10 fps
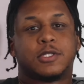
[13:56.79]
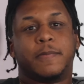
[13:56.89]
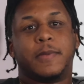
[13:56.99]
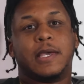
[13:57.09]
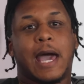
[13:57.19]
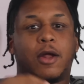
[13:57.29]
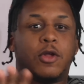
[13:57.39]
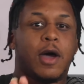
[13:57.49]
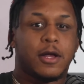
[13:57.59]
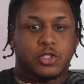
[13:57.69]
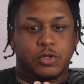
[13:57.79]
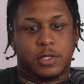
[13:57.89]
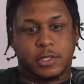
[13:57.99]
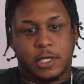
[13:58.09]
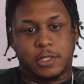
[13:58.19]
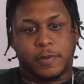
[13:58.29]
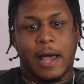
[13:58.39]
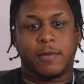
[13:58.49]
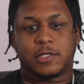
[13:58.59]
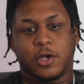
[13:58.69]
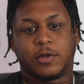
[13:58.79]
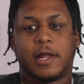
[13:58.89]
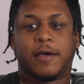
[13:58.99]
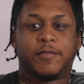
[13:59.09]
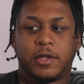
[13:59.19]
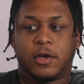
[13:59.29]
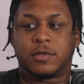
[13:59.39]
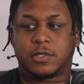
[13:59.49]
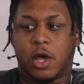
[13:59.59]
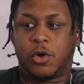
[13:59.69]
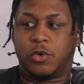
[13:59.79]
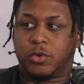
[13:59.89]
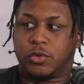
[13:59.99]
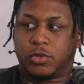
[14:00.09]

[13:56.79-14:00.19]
to me, I don't know how true this is, okay. but I was told that that video was old.